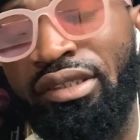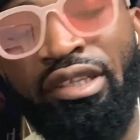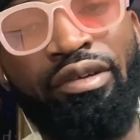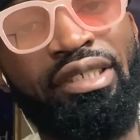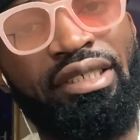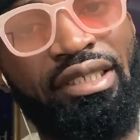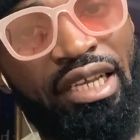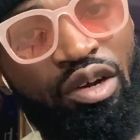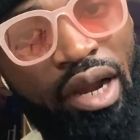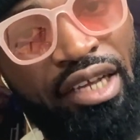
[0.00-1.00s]
There's a
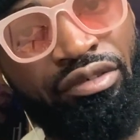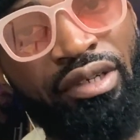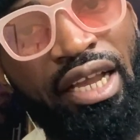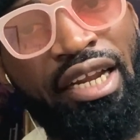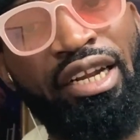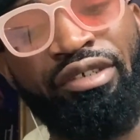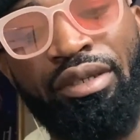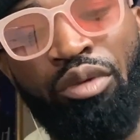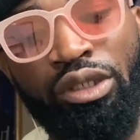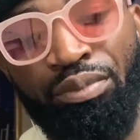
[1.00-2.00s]
single entry and there's a
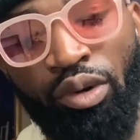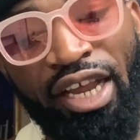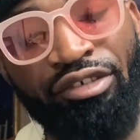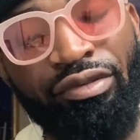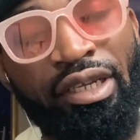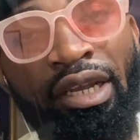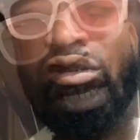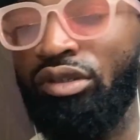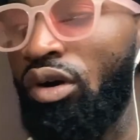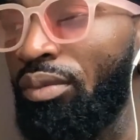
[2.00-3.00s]
multiple entry.
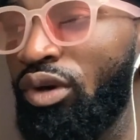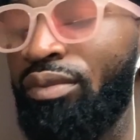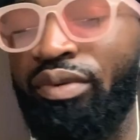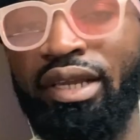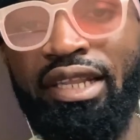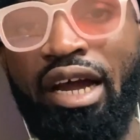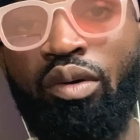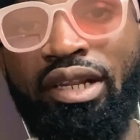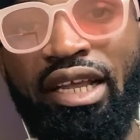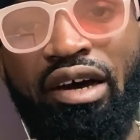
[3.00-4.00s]
So I'm going to break that
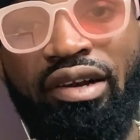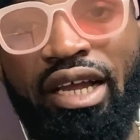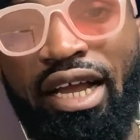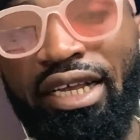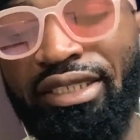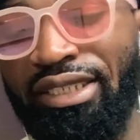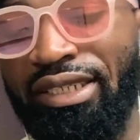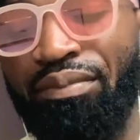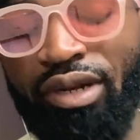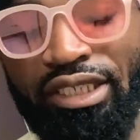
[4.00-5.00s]
one down as
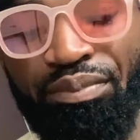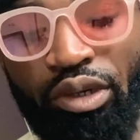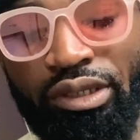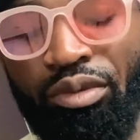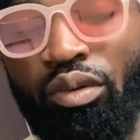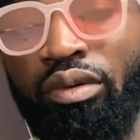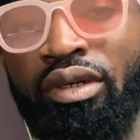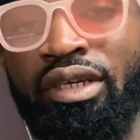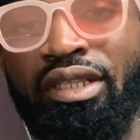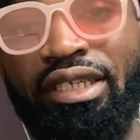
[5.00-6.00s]
simple as possible.
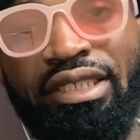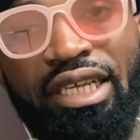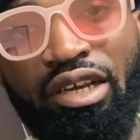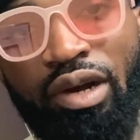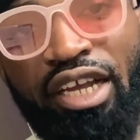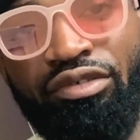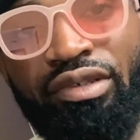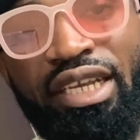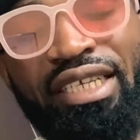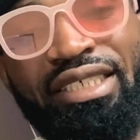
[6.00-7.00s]
The single
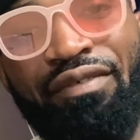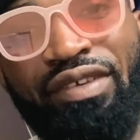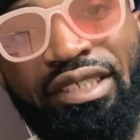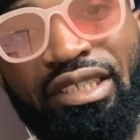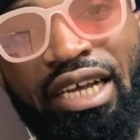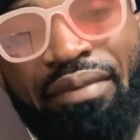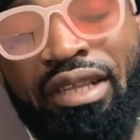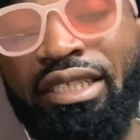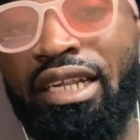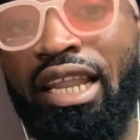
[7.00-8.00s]
entry is a visa type
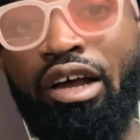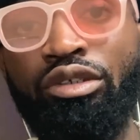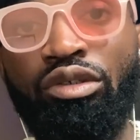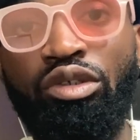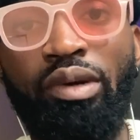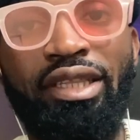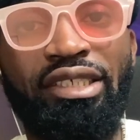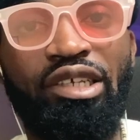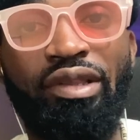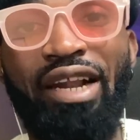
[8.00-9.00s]
that allows you to enter
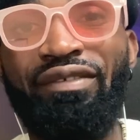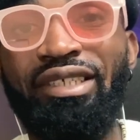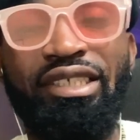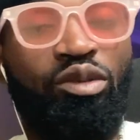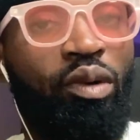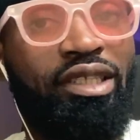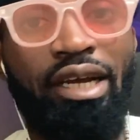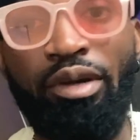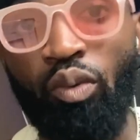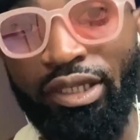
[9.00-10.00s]
South Africa just one
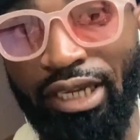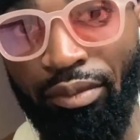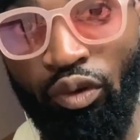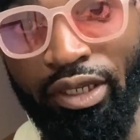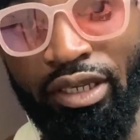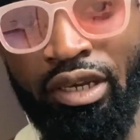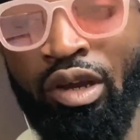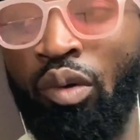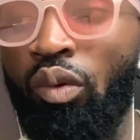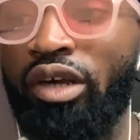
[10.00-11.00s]
time and one time only,
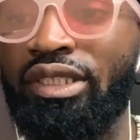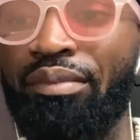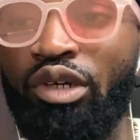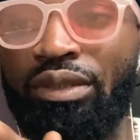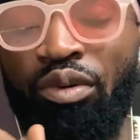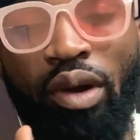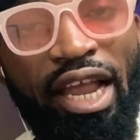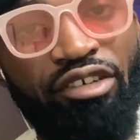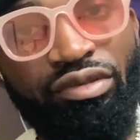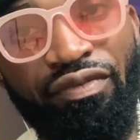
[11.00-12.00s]
whilst the multiple
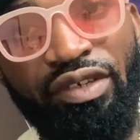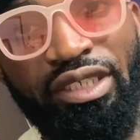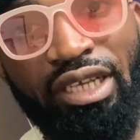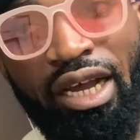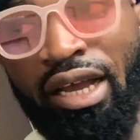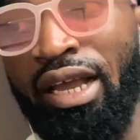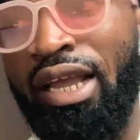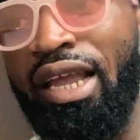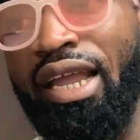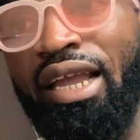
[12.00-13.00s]
entry visa
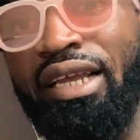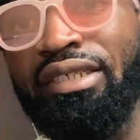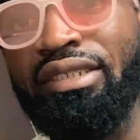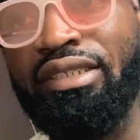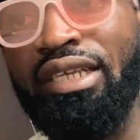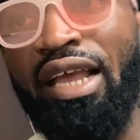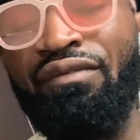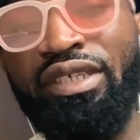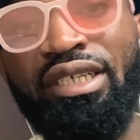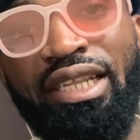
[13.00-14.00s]
is a
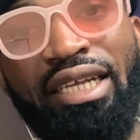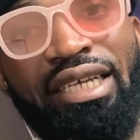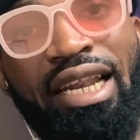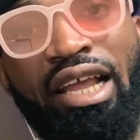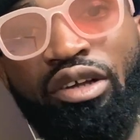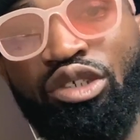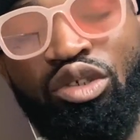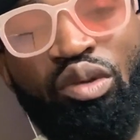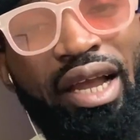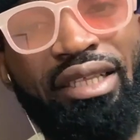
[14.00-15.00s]
visa that allows you
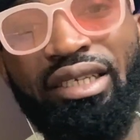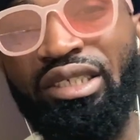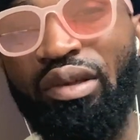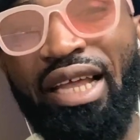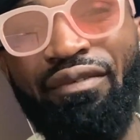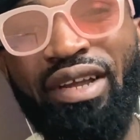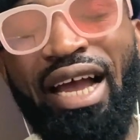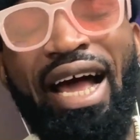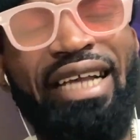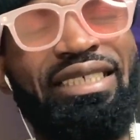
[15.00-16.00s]
to enter South
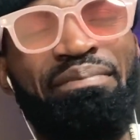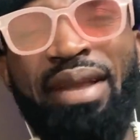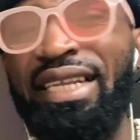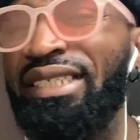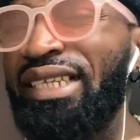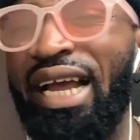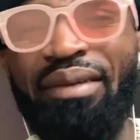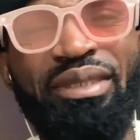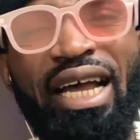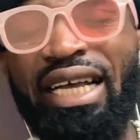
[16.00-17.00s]
Africa as many
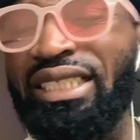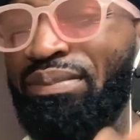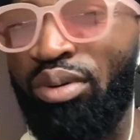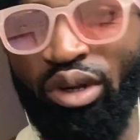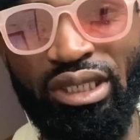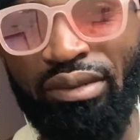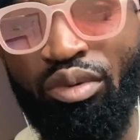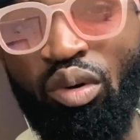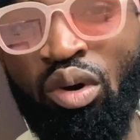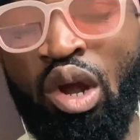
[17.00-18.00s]
times as
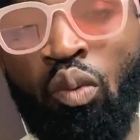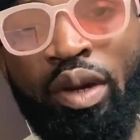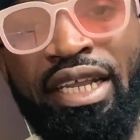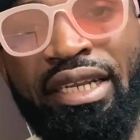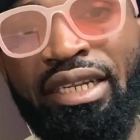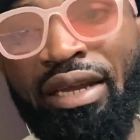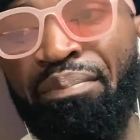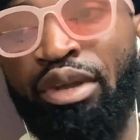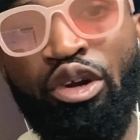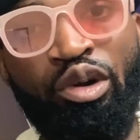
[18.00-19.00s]
possible within the
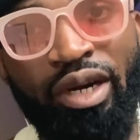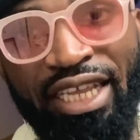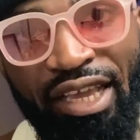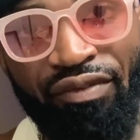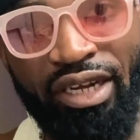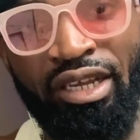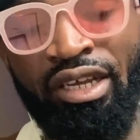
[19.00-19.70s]
period given.